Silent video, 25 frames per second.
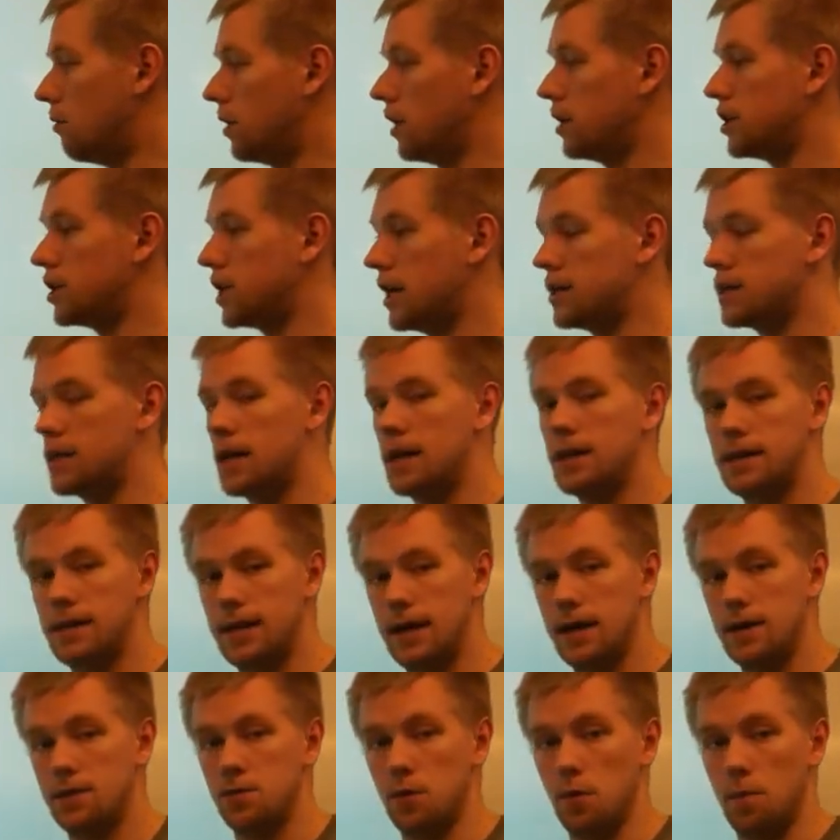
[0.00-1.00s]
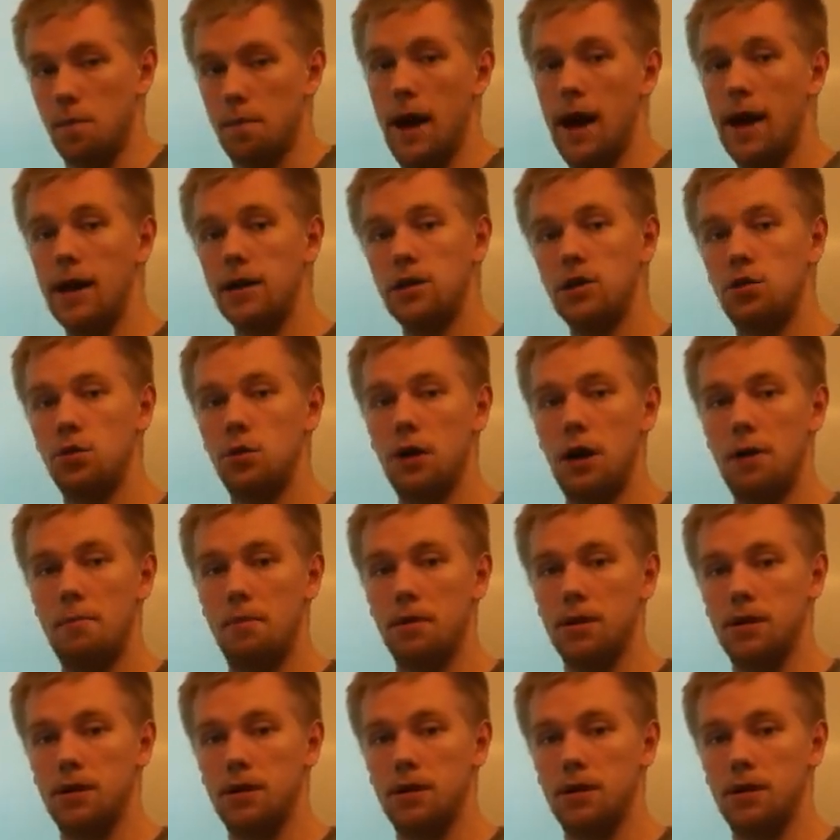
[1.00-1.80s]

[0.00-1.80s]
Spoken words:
I want to change that decimal back to a